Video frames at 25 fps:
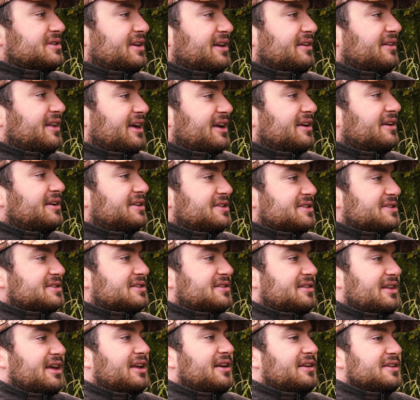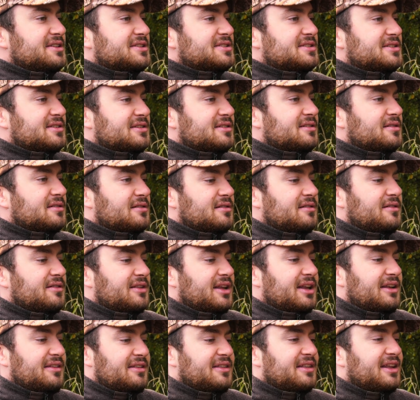That oh, that right. is, that is
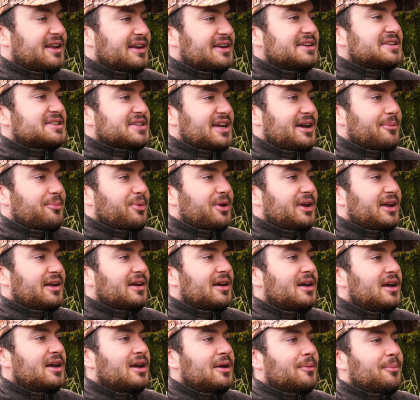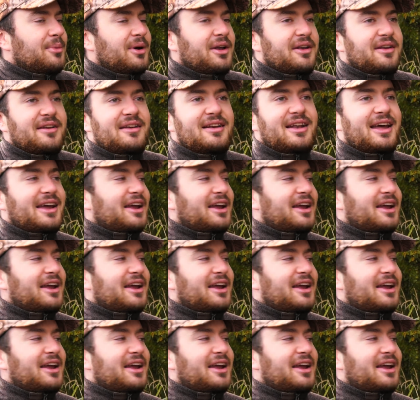that that is happening but right.